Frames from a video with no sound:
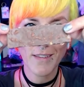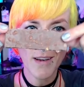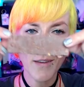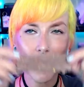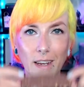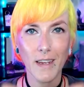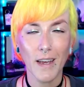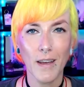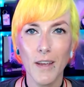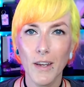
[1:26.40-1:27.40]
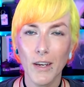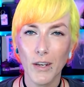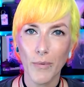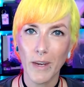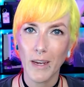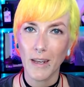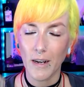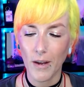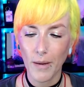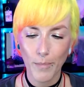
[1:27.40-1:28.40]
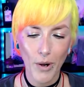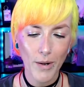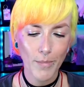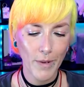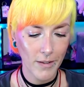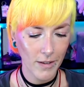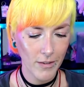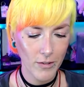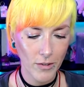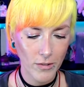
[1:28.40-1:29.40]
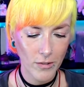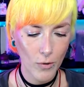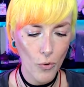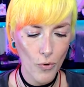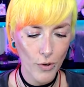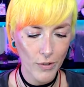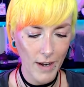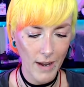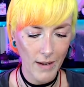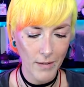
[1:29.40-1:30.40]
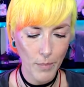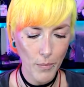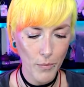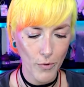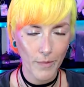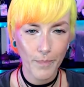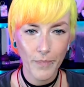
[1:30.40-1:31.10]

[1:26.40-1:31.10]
kind of like a, you know, when you get a nut bar, but it's just corn and popcorn.